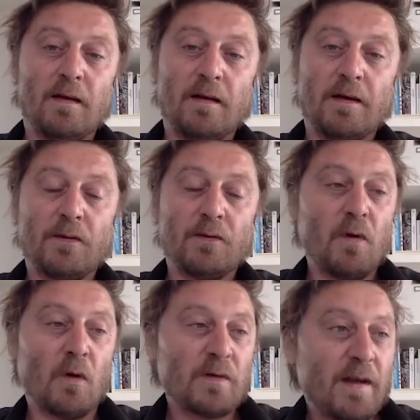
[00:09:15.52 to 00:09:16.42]
You
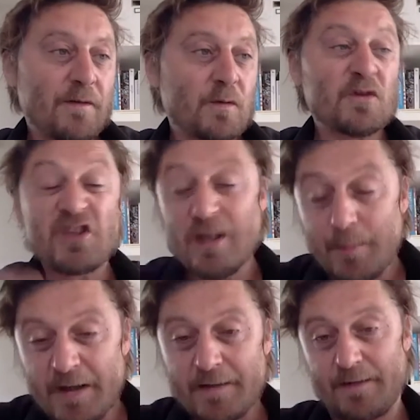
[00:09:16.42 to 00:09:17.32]
don't have to ship
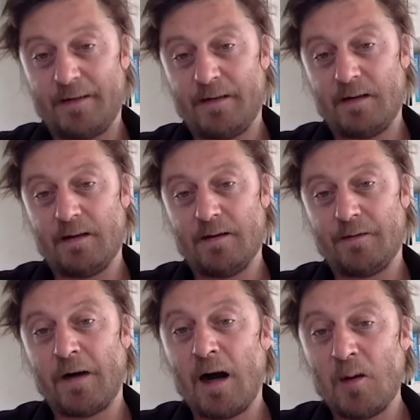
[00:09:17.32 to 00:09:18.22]
it
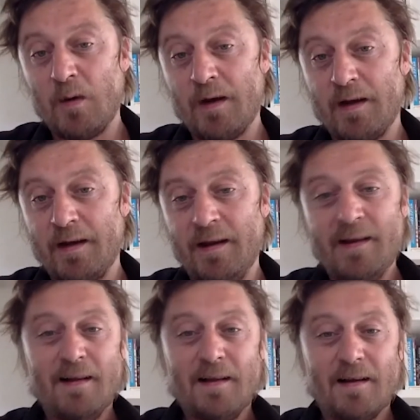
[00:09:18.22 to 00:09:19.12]
far away.
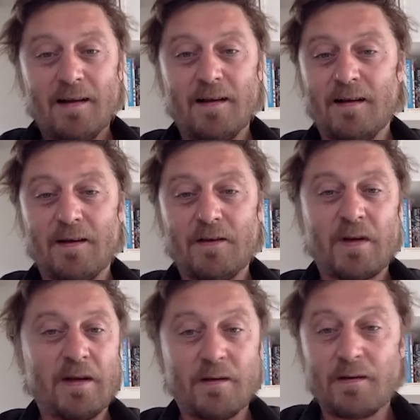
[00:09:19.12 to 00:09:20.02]
You
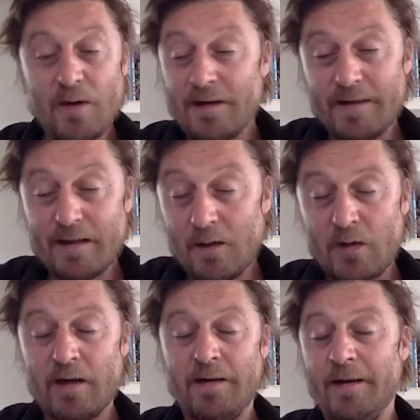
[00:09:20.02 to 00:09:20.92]
can rent it
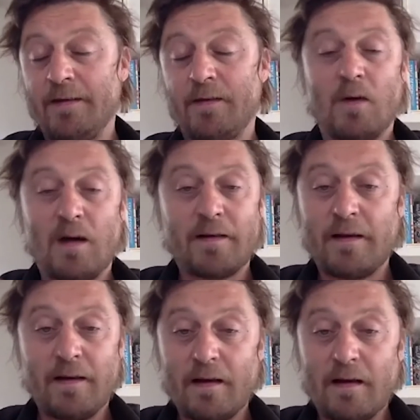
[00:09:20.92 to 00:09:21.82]
locally. So as
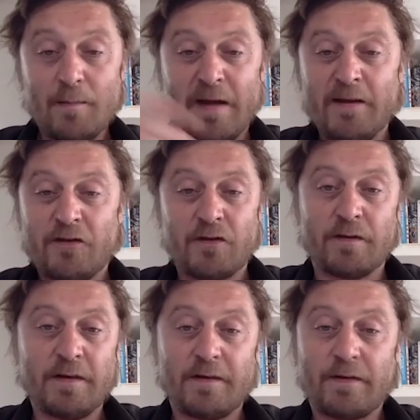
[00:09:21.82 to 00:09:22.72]
I
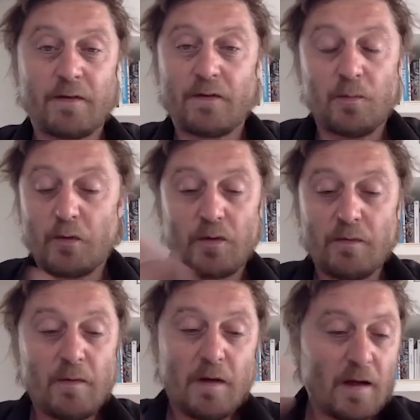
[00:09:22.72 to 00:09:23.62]
mentioned, it's
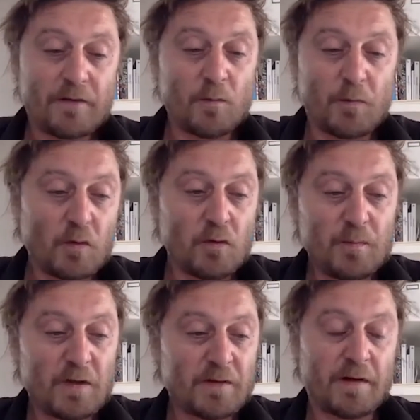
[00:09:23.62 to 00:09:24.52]
super good
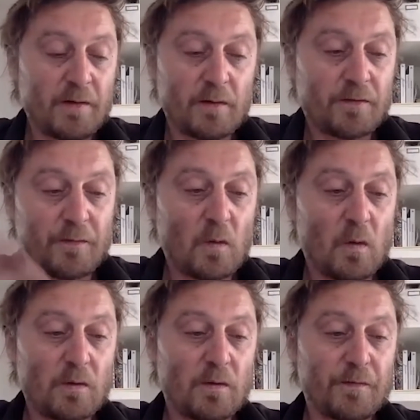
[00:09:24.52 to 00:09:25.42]
materials for
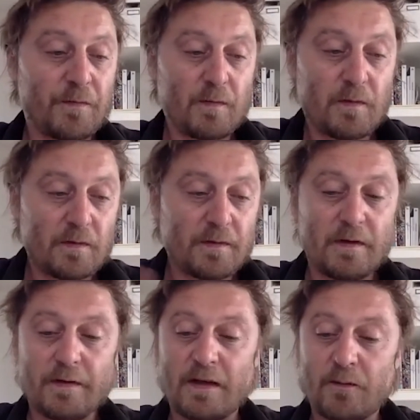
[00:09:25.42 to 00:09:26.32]
all of
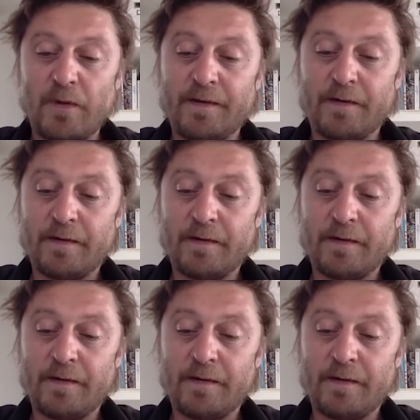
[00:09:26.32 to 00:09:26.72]
that reason.